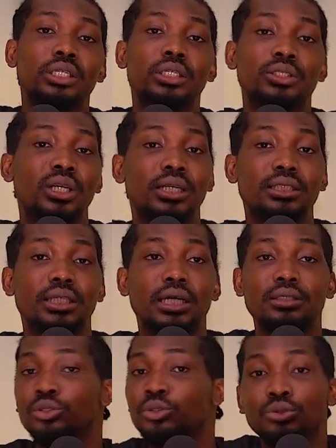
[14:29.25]
you understand,
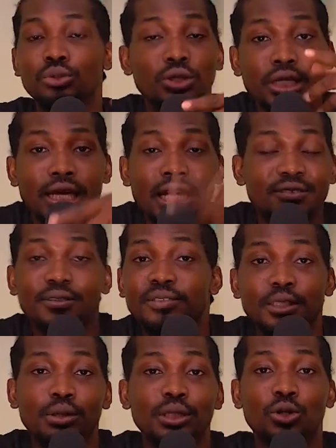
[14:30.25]
you go to get 50
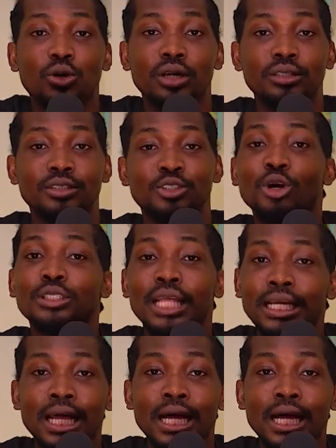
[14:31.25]
bitcoins just like that.